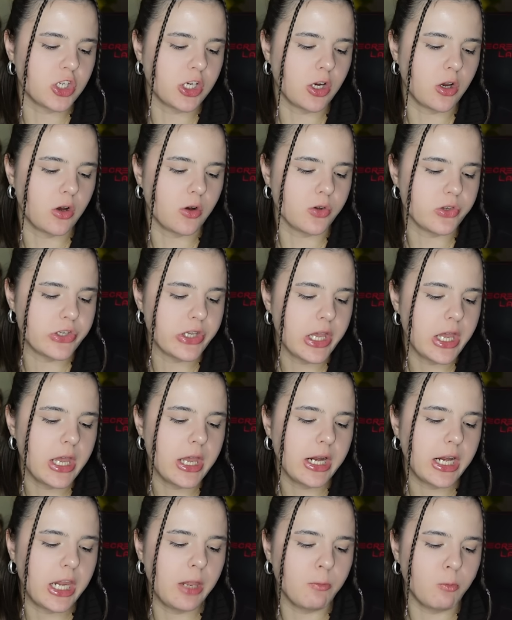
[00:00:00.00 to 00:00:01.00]
He goes,
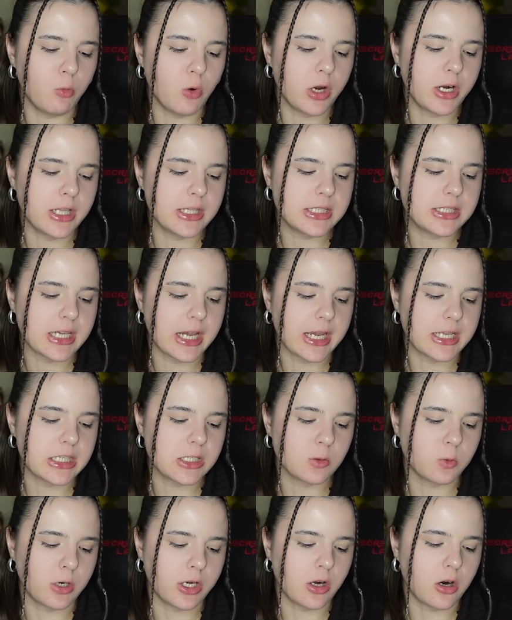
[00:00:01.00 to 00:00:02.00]
keep what inside,
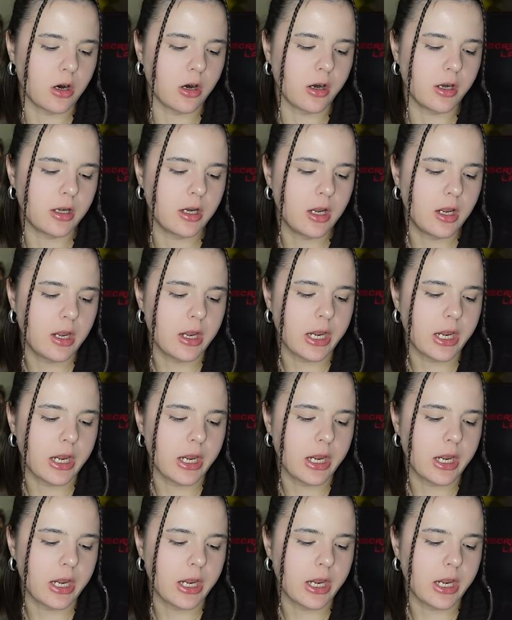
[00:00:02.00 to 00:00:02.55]
sweetheart?